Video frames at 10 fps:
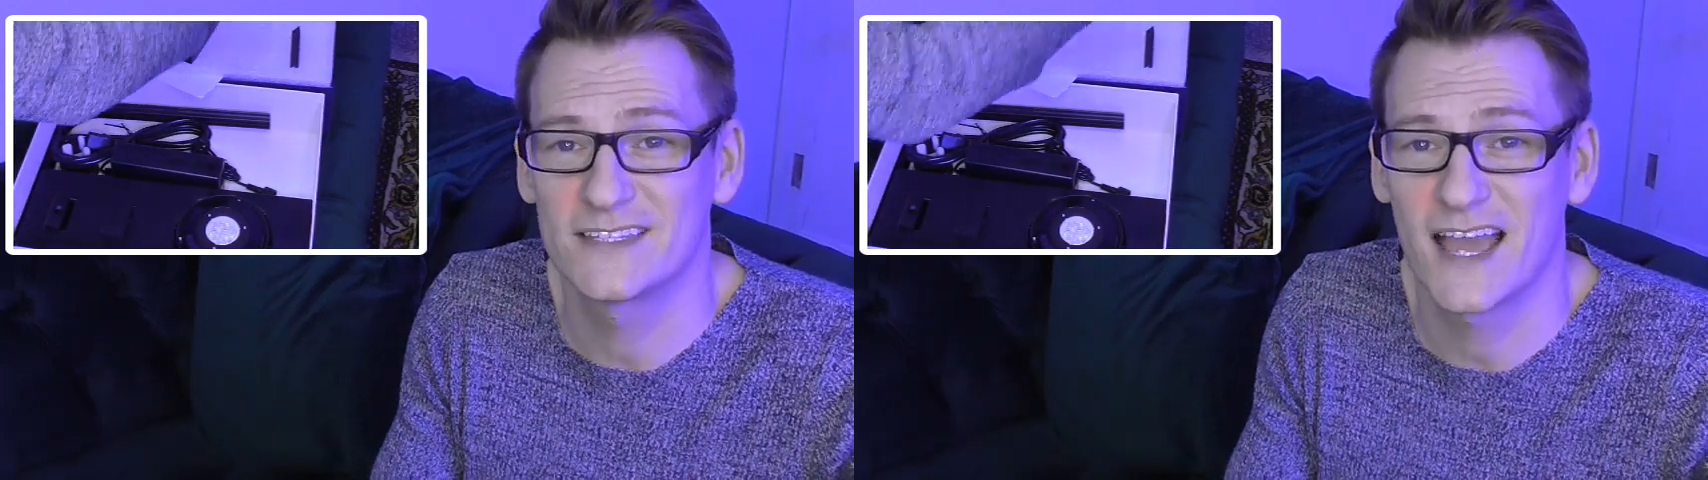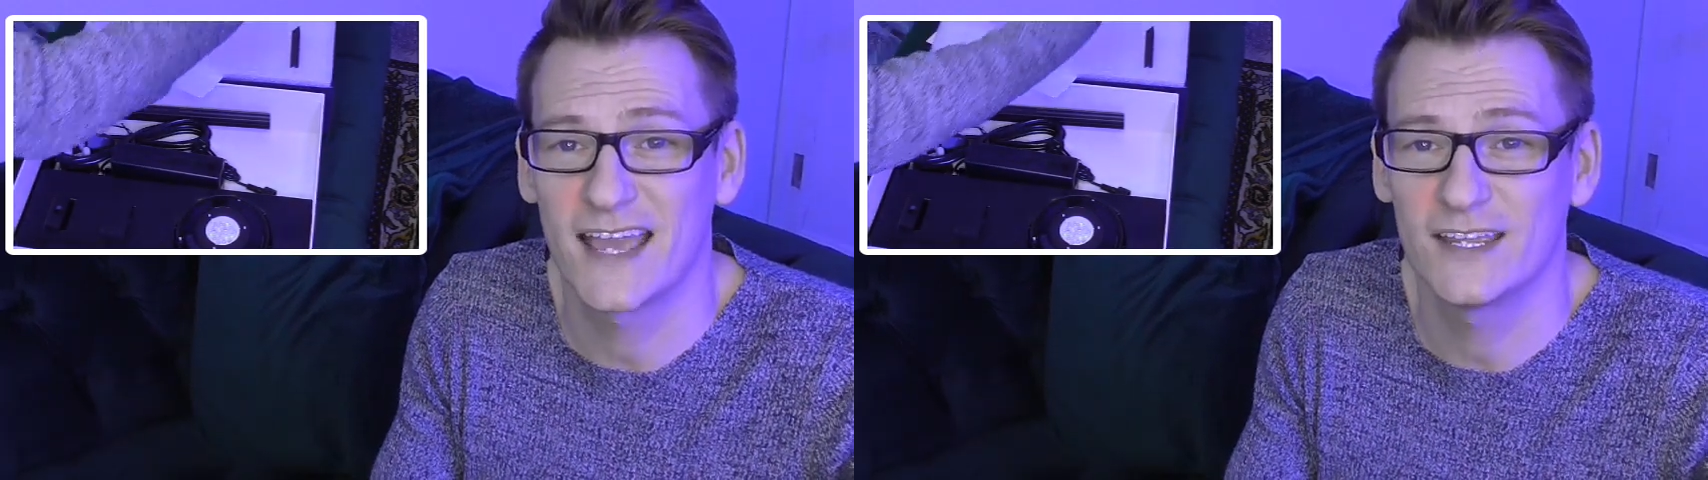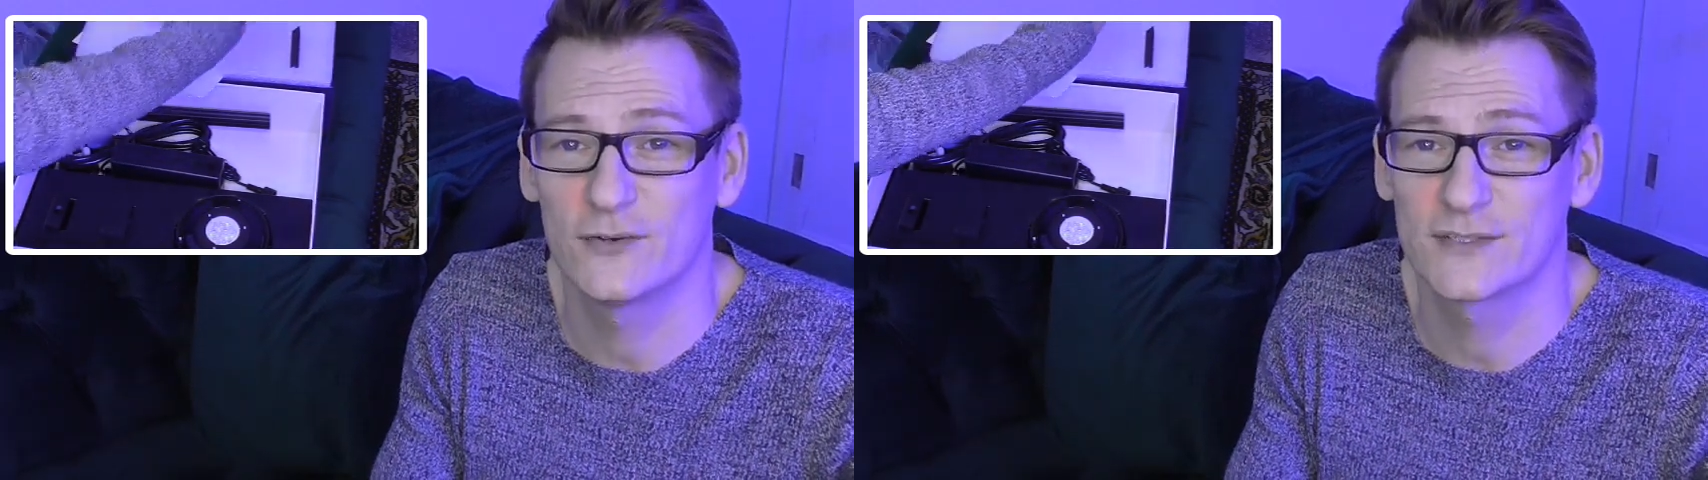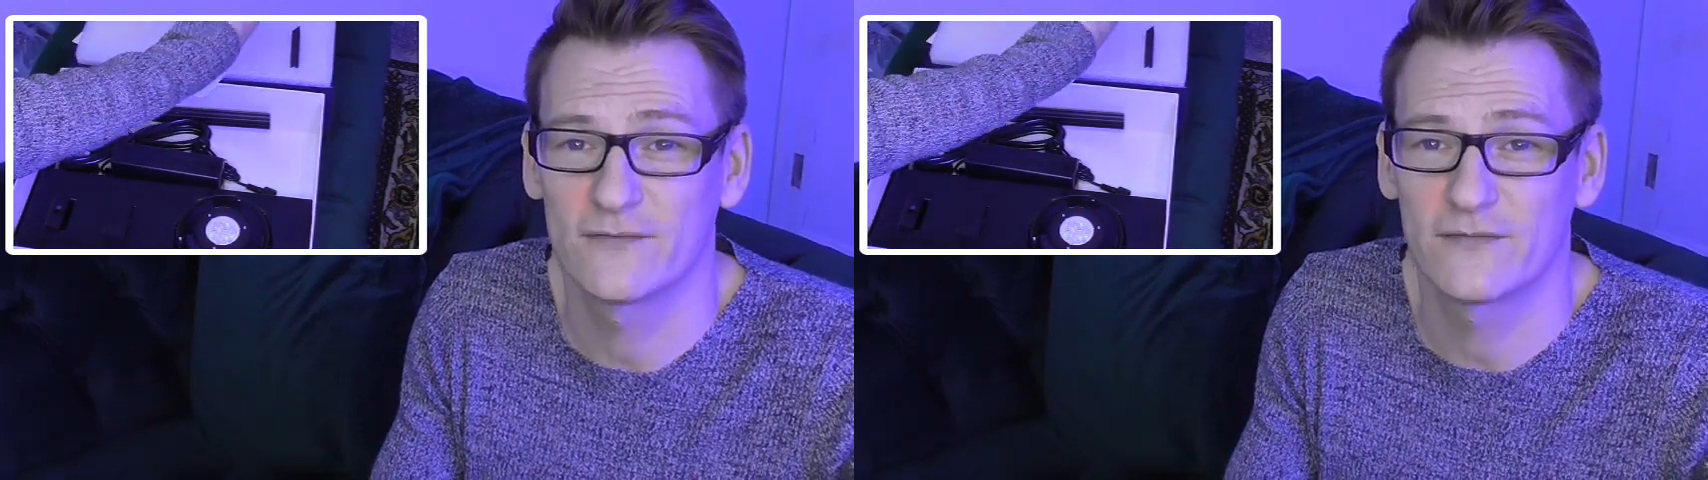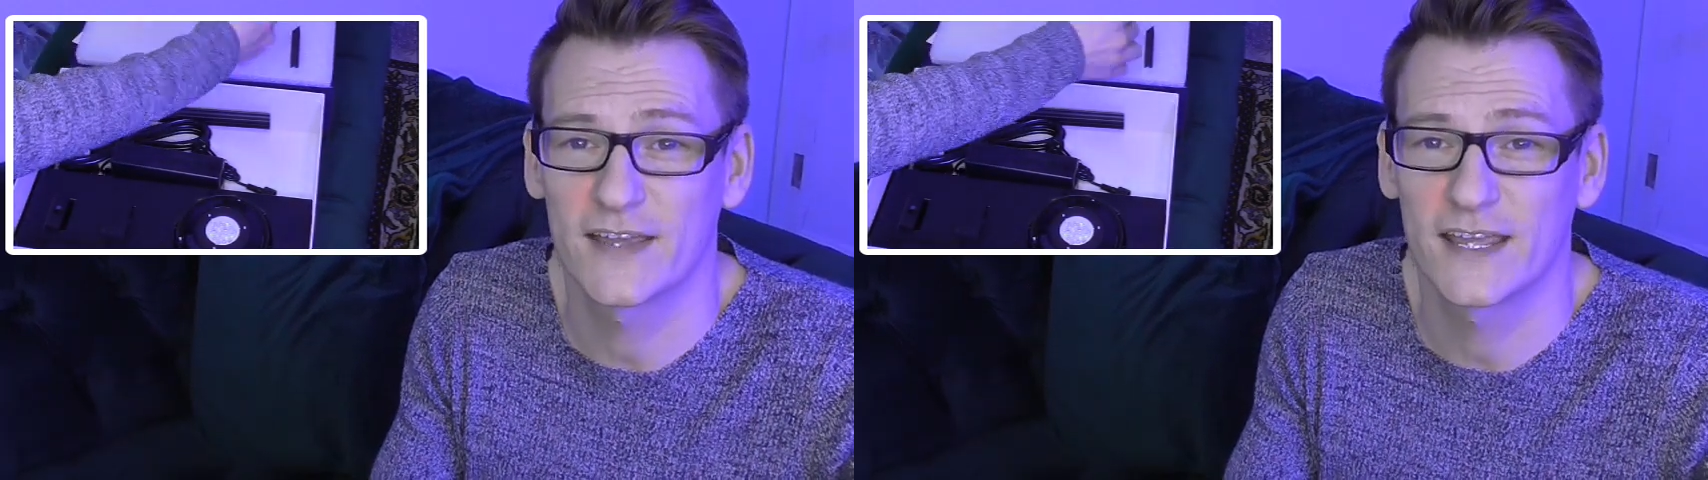day or
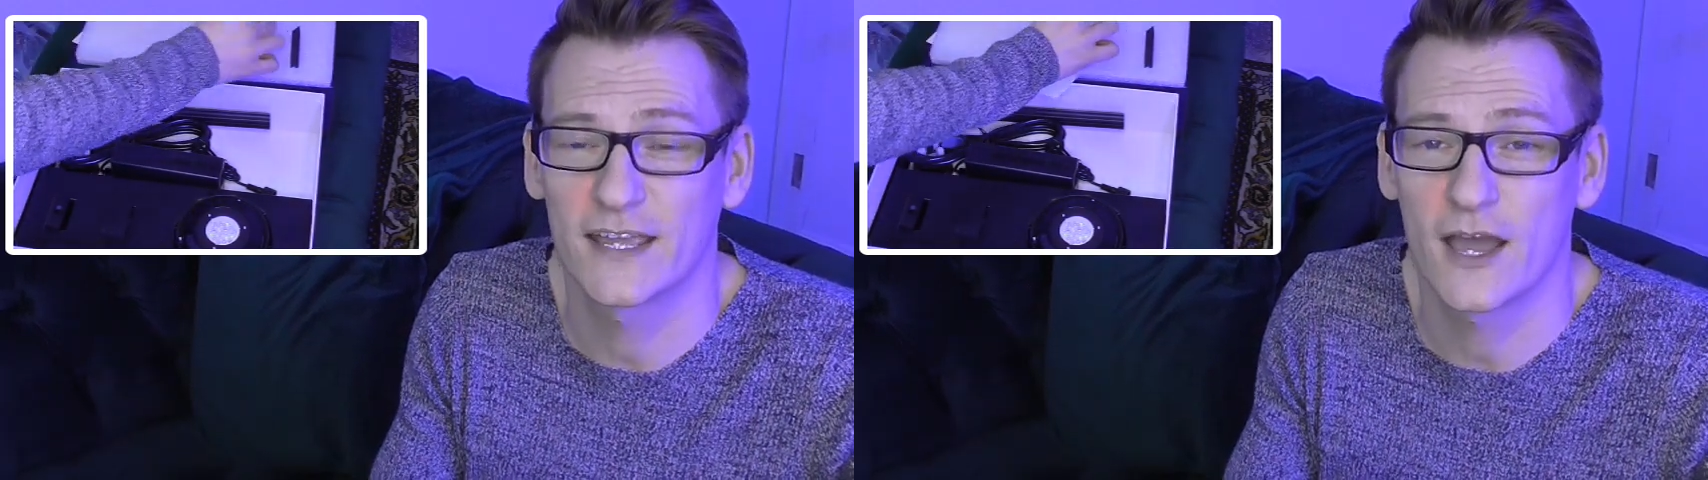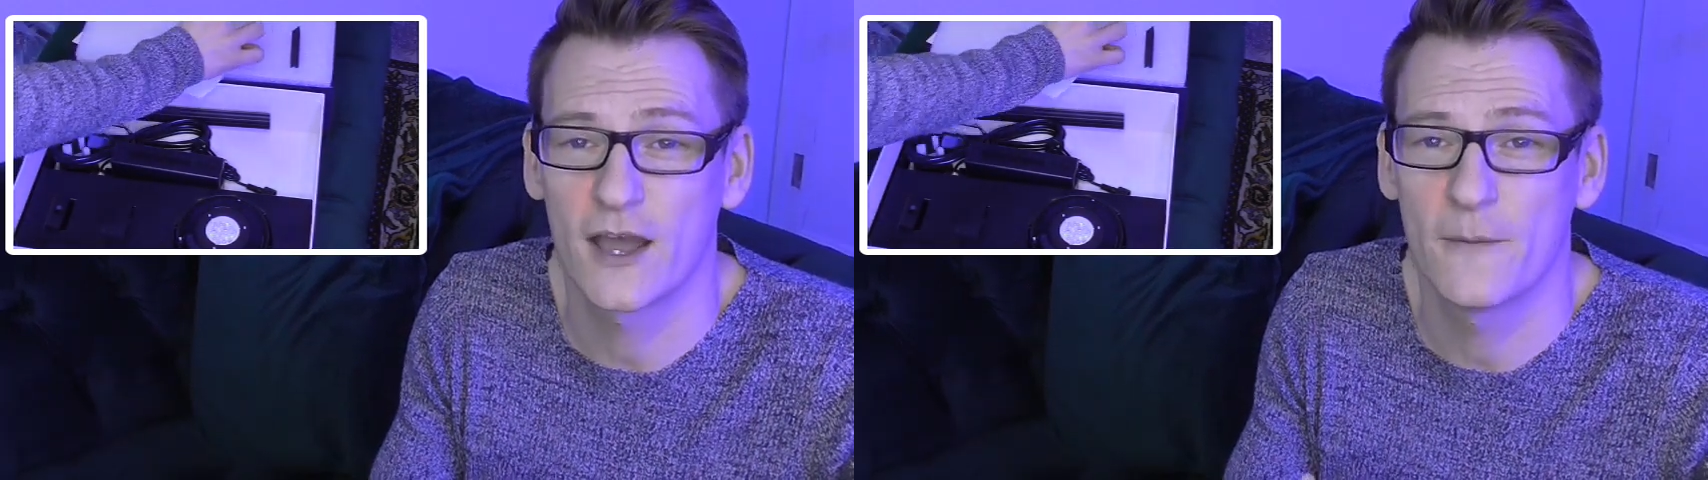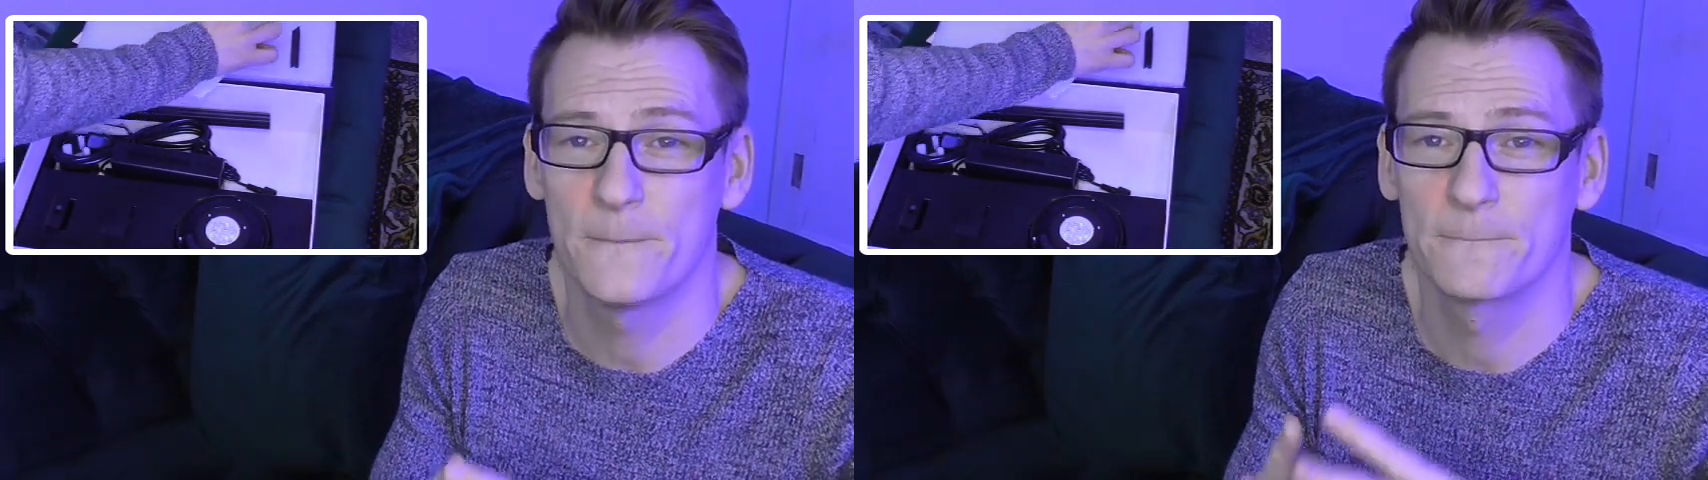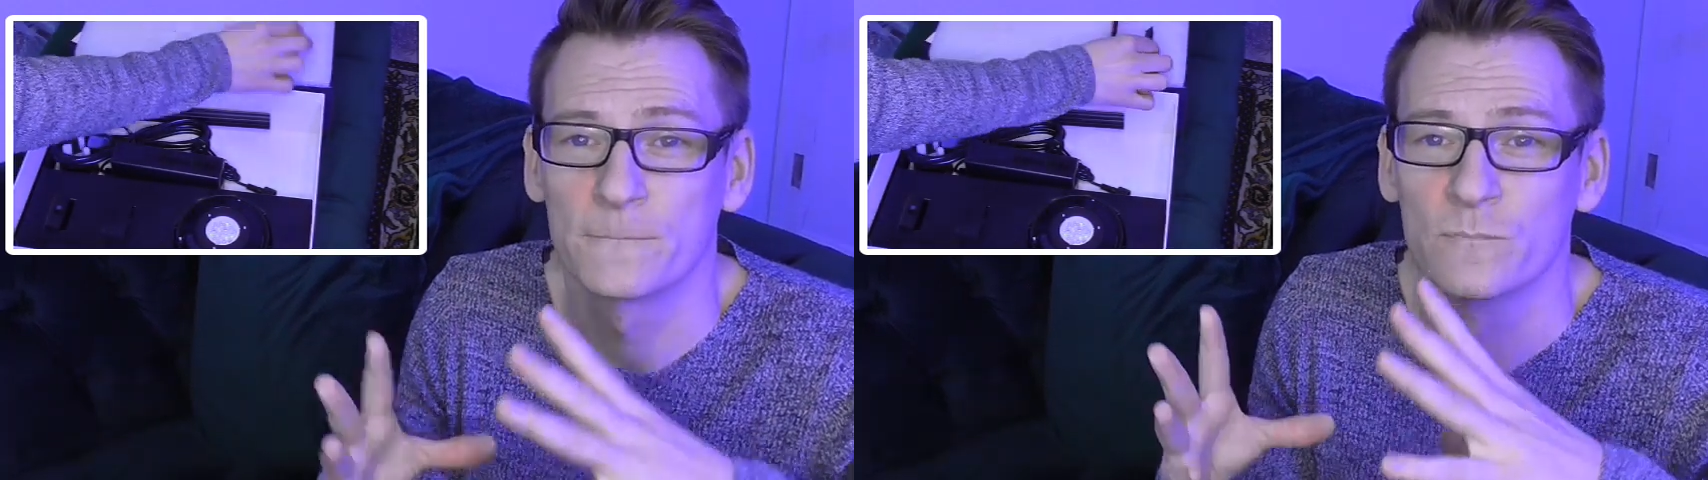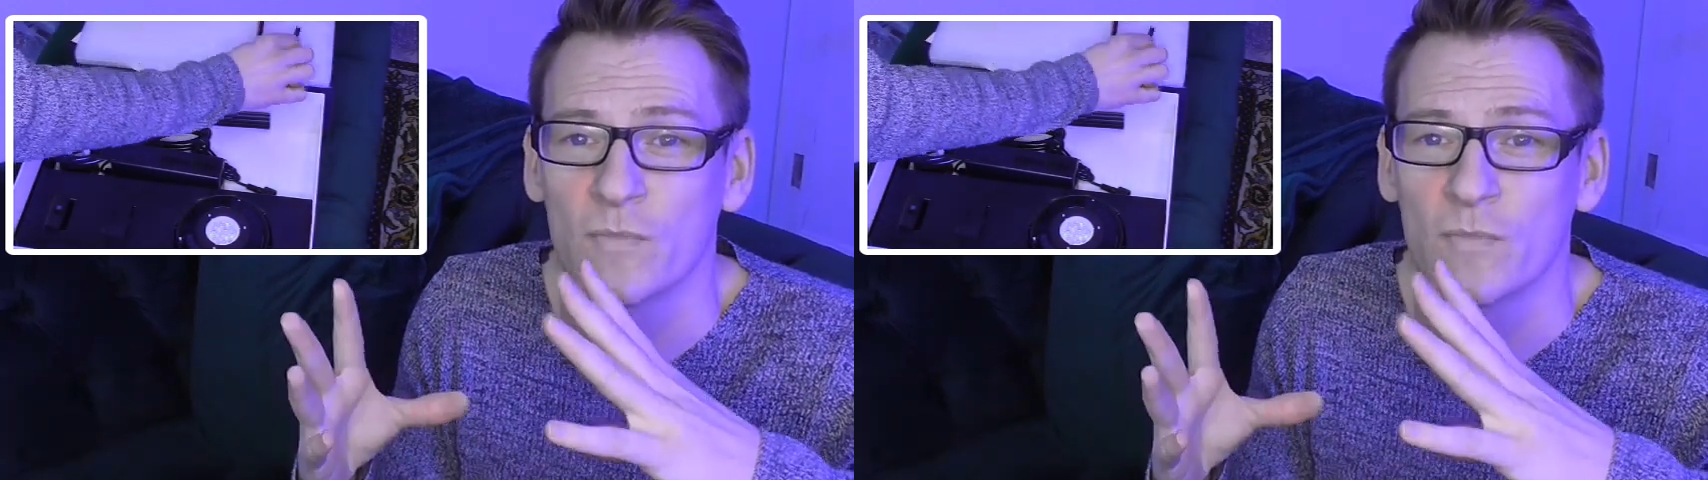something. Um,